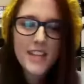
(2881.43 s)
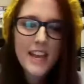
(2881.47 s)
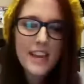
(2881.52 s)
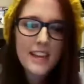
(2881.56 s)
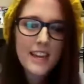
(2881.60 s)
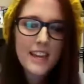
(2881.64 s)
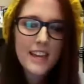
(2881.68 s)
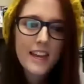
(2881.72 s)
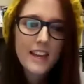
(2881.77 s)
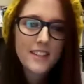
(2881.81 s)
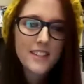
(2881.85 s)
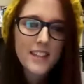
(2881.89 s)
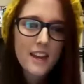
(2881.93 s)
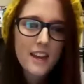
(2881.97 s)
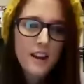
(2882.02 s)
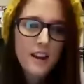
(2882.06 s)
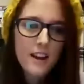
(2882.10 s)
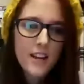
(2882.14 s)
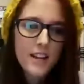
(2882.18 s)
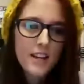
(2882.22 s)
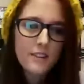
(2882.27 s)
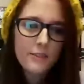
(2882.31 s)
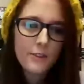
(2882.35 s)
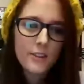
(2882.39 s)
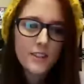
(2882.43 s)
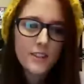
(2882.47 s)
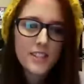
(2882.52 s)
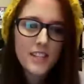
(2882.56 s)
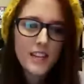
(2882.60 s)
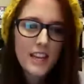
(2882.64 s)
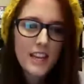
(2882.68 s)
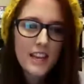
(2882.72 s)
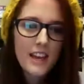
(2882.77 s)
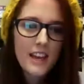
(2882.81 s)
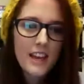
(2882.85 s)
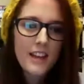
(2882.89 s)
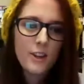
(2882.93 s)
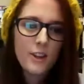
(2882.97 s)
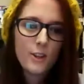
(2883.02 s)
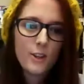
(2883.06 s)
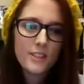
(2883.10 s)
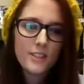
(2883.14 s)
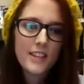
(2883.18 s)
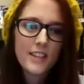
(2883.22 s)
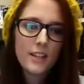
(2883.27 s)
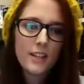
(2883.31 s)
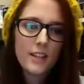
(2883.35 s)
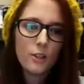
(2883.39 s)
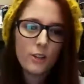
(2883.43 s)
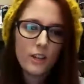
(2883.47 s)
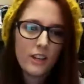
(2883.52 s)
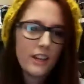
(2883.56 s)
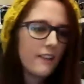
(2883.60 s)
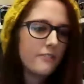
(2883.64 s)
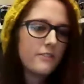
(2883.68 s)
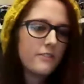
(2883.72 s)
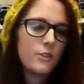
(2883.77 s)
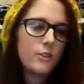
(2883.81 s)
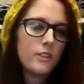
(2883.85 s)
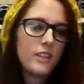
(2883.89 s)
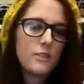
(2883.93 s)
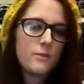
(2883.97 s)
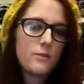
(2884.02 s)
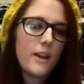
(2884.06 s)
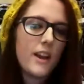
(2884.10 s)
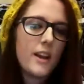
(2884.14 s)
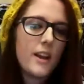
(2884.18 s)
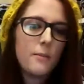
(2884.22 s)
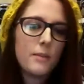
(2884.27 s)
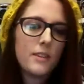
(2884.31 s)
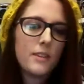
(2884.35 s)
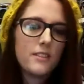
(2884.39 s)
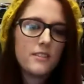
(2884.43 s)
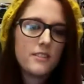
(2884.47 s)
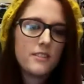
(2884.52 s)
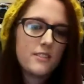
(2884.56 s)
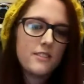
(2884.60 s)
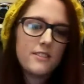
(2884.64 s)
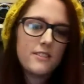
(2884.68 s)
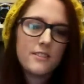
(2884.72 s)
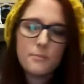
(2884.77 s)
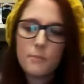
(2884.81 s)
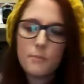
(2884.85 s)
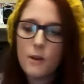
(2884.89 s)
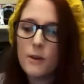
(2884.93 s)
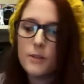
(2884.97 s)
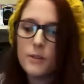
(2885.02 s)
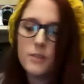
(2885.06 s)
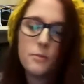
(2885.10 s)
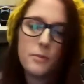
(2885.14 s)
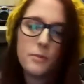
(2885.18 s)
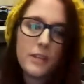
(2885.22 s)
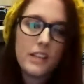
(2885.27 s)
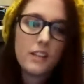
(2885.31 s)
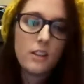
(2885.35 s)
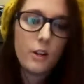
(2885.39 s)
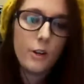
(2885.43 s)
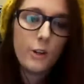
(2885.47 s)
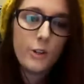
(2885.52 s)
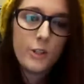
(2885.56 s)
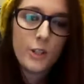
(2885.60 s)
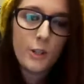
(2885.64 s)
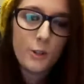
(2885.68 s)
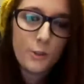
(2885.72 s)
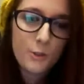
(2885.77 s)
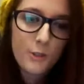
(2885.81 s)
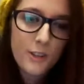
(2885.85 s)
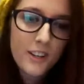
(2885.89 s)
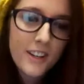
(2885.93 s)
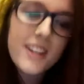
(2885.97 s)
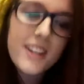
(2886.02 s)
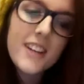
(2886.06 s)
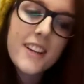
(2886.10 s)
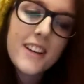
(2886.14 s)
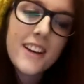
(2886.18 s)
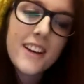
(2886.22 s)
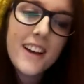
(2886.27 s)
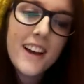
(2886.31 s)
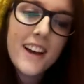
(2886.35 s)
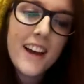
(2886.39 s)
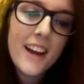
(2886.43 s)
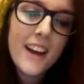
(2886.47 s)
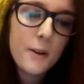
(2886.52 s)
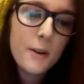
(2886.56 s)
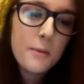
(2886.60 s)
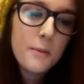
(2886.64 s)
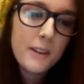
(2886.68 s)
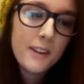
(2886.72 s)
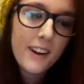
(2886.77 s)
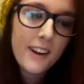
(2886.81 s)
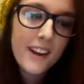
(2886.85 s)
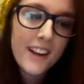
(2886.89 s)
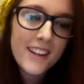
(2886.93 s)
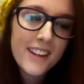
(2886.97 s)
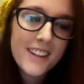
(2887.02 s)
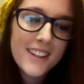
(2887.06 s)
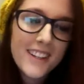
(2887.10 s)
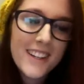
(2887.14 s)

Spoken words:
a daycare center in a different city, and you're just looking after all these random, possibly clone children. And it'll be great.